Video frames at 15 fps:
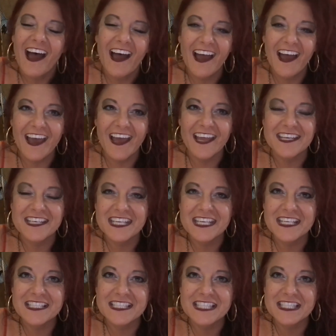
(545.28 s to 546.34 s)
And
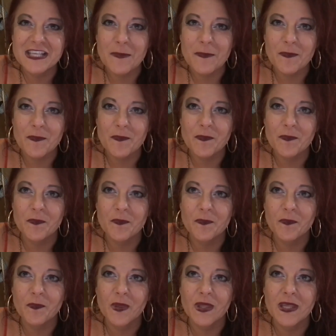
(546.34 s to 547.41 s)
it's,
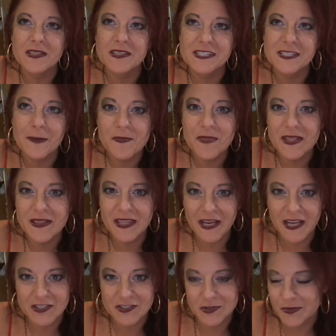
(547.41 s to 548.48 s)
it's something
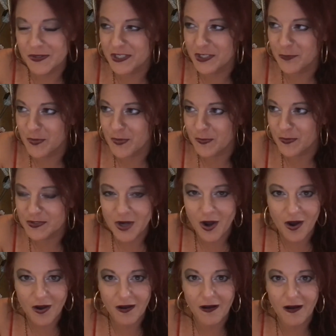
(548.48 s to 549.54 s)
that I don't hear people
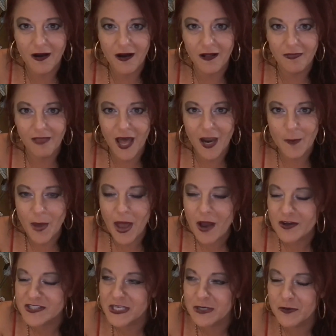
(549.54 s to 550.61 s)
talk a lot
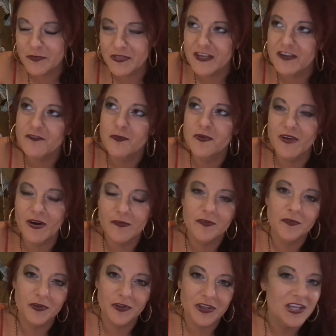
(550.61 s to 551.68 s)
about because I don't think if we've
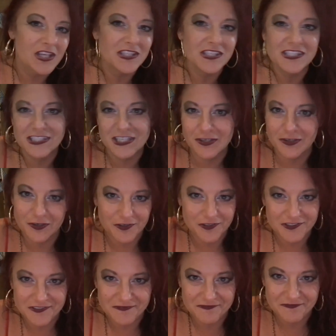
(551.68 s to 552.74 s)
ever really
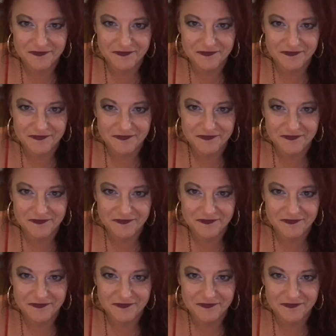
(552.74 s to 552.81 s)
considered